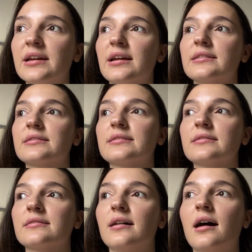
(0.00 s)
And
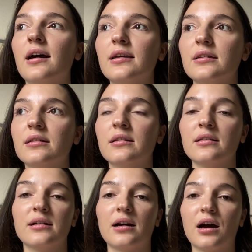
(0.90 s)

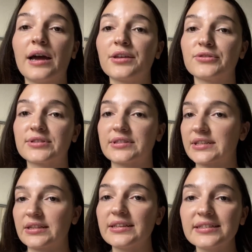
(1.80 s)
I use the
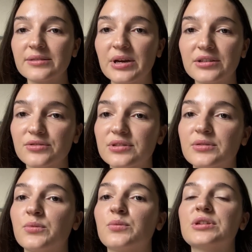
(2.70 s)
classic method,
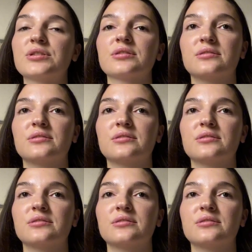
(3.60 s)
which